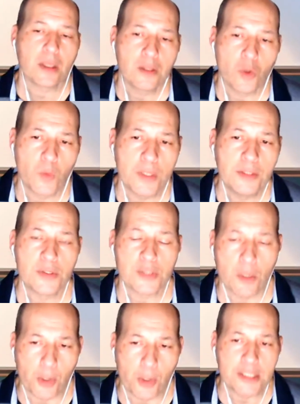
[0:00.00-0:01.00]
Windows
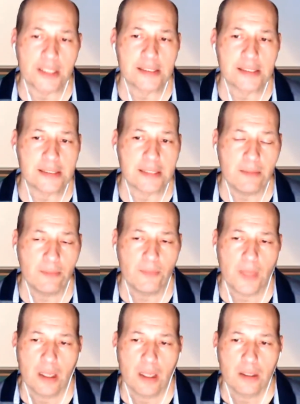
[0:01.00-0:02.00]
operating system.
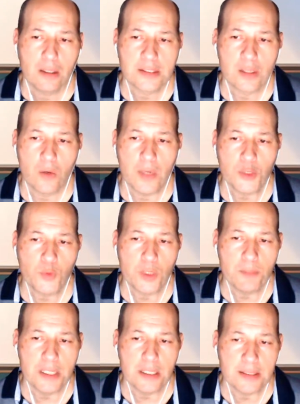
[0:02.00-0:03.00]
So it will
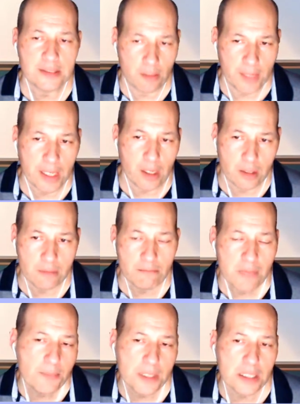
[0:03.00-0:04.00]
be semicolon.
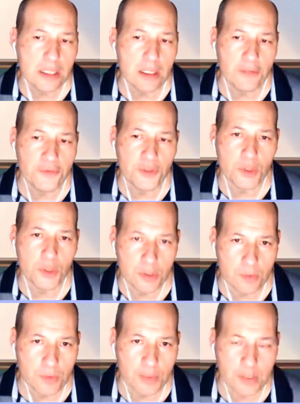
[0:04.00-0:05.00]
Maybe if you
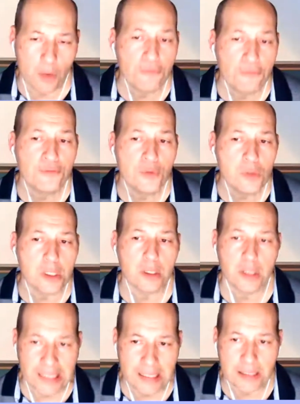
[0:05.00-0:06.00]
use a full
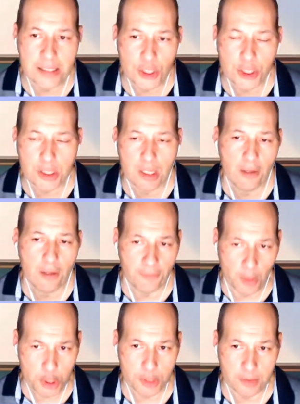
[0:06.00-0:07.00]
English
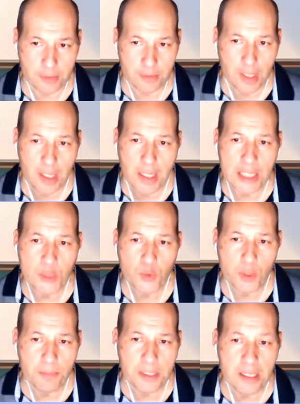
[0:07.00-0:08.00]
version, it
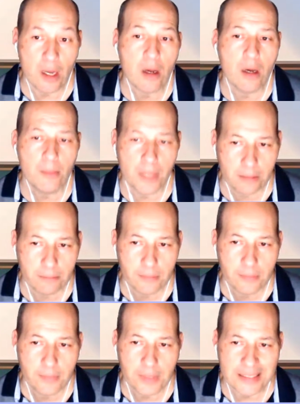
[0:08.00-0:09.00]
will be a comma
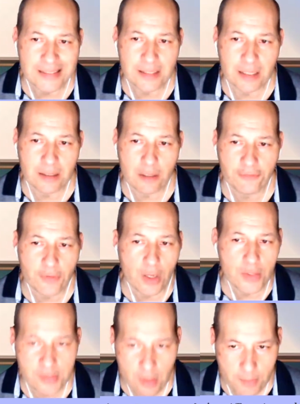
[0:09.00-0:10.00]
instead of a
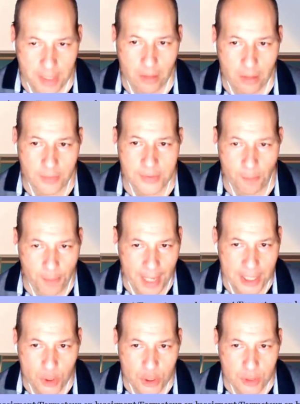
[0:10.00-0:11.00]
semicolon. So pay
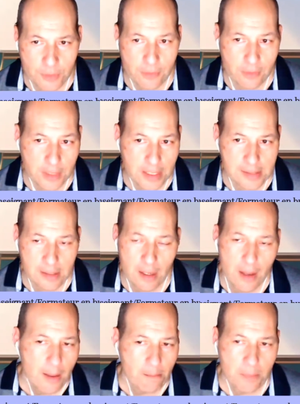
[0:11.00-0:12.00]
attention to this.
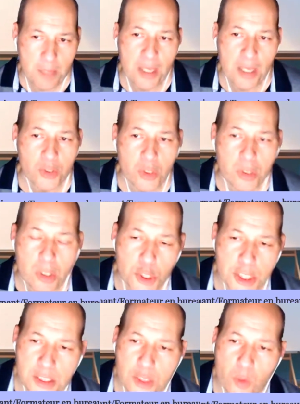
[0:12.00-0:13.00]
Maybe on Google
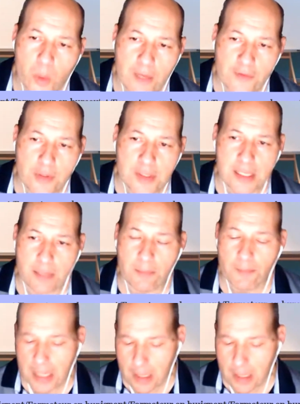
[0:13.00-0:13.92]
Sheet you will have the same.